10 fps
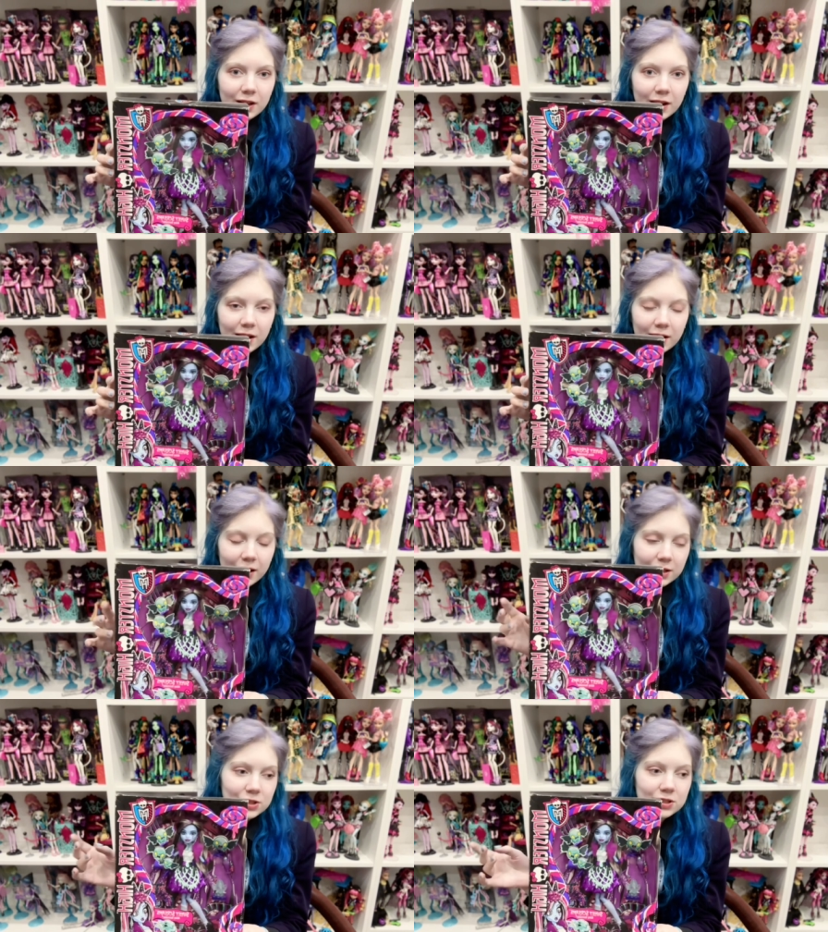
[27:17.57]
uh,
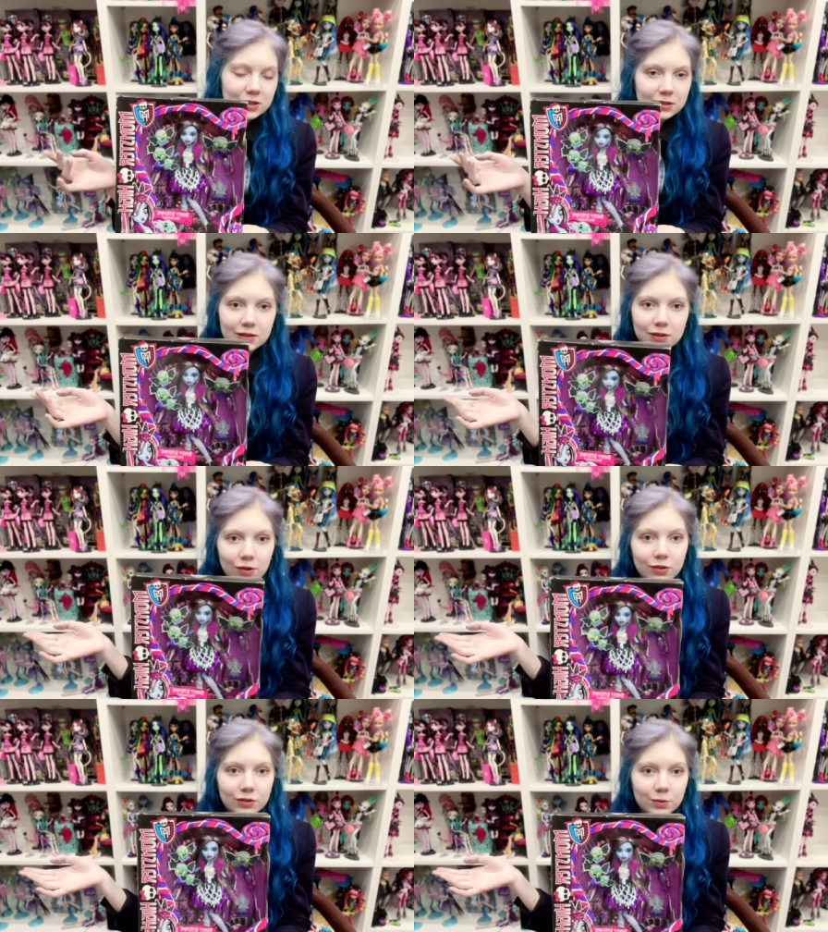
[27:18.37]
I just needed
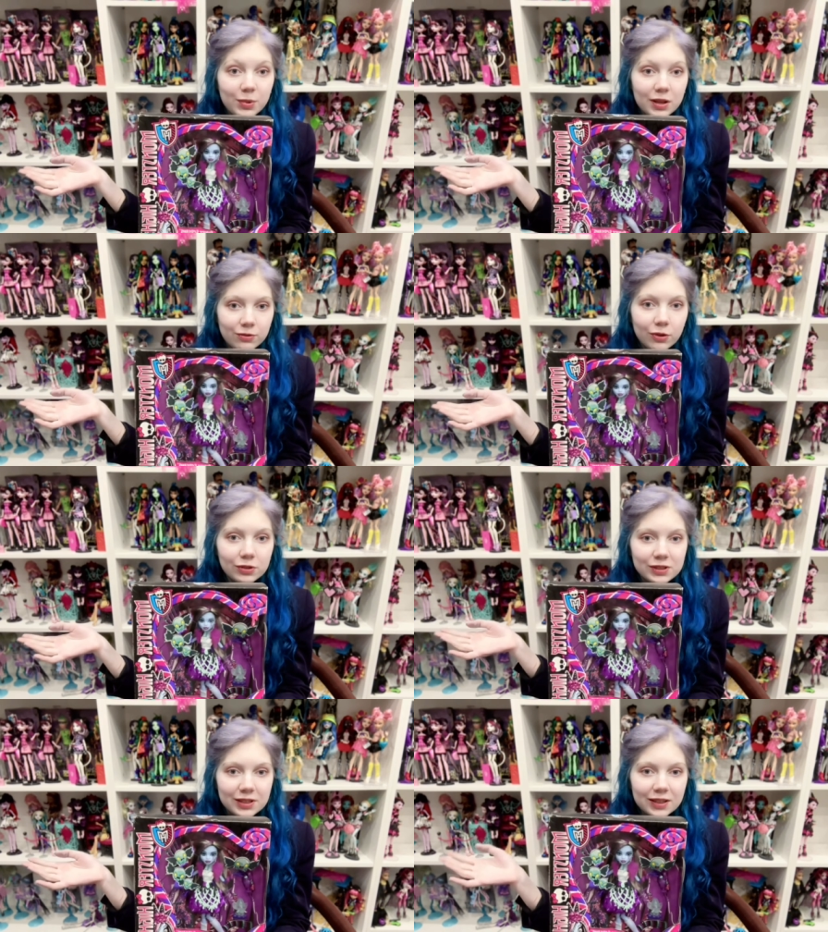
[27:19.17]
her to be a full
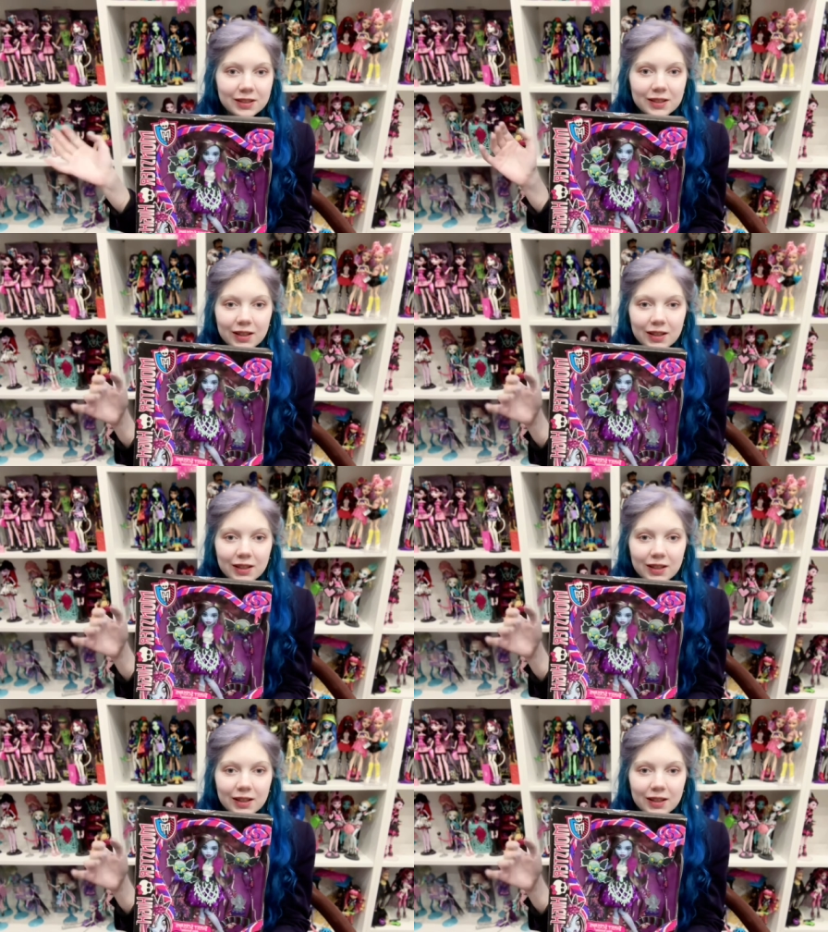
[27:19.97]
set.